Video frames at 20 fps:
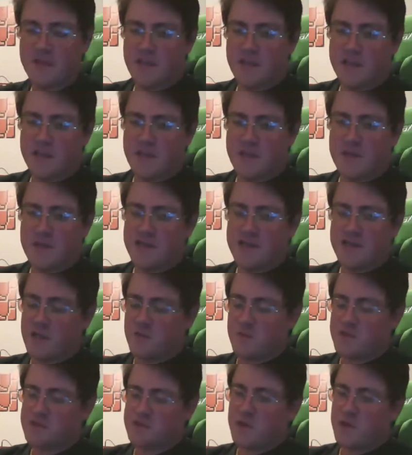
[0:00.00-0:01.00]
Let me tell you
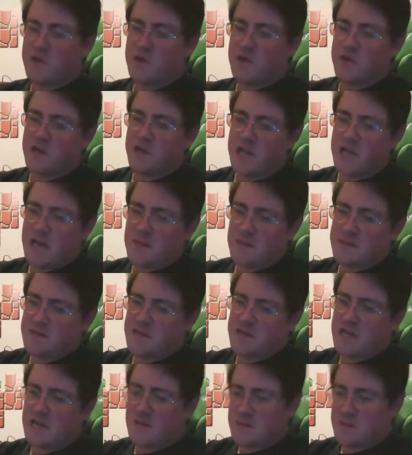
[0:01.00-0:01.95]
what's going on at GameStop.